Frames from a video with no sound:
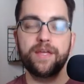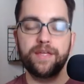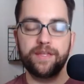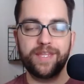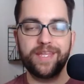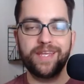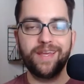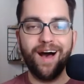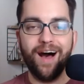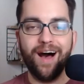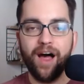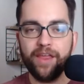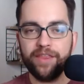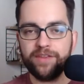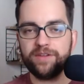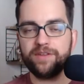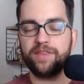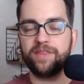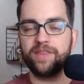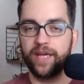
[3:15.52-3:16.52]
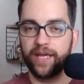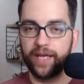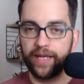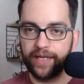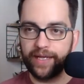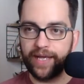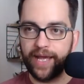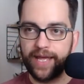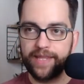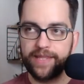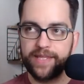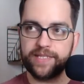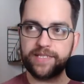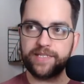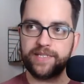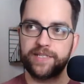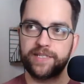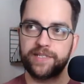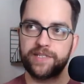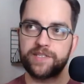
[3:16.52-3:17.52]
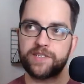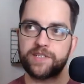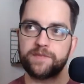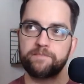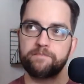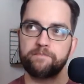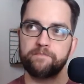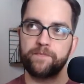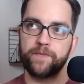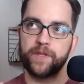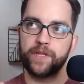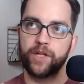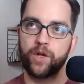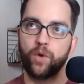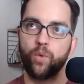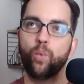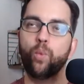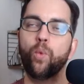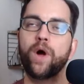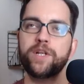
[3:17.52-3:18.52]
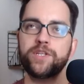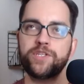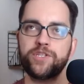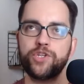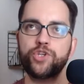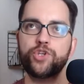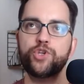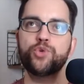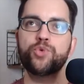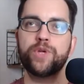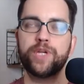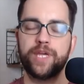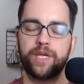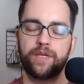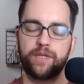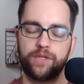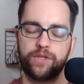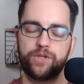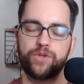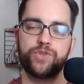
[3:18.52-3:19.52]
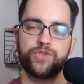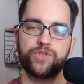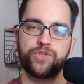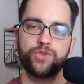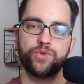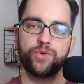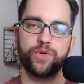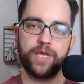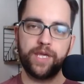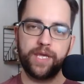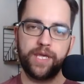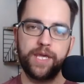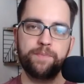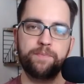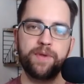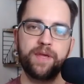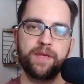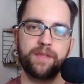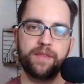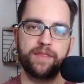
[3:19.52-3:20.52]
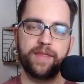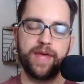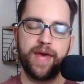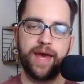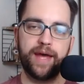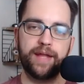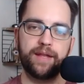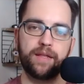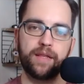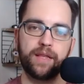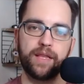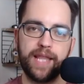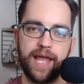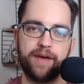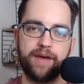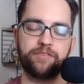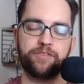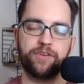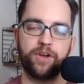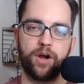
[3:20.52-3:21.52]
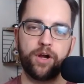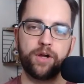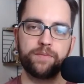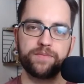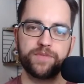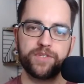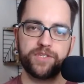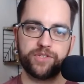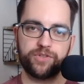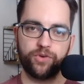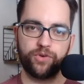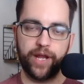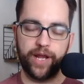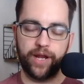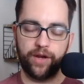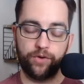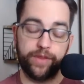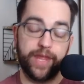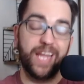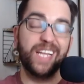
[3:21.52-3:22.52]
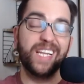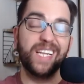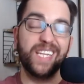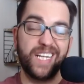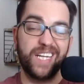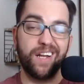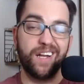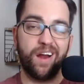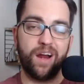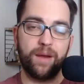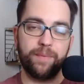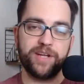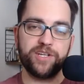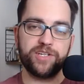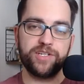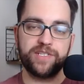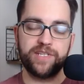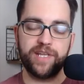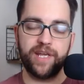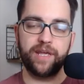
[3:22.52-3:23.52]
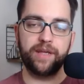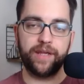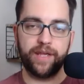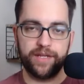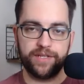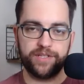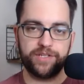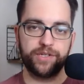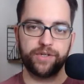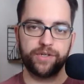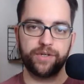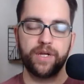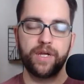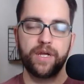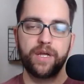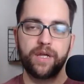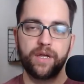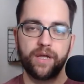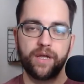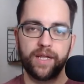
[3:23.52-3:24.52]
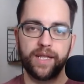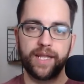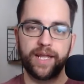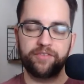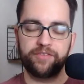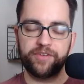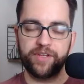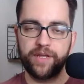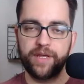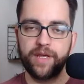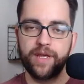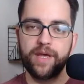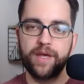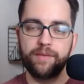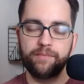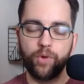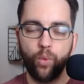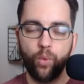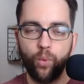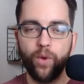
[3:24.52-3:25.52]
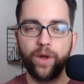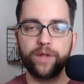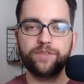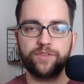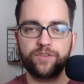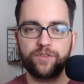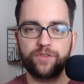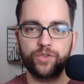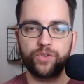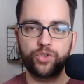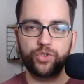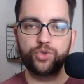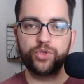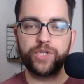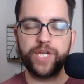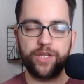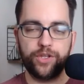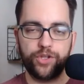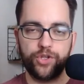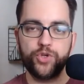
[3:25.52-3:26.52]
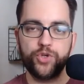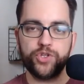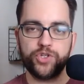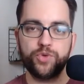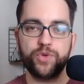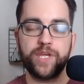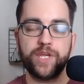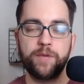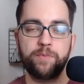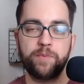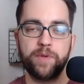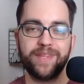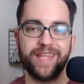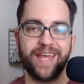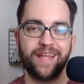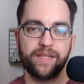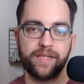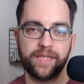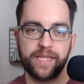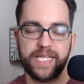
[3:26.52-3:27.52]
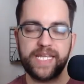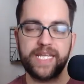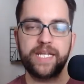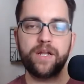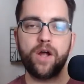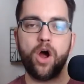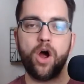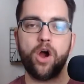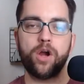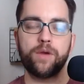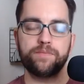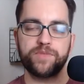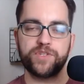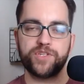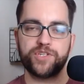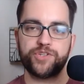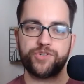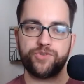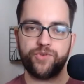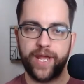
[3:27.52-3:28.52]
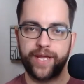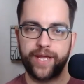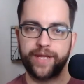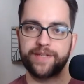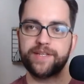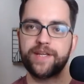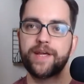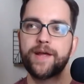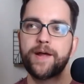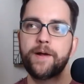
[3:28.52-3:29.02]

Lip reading: The other thing, and this is, once you get used to keeping that left arm straight, or that lead arm, I should say, in case you're a lefty, but once you get used to keeping that lead arm straight,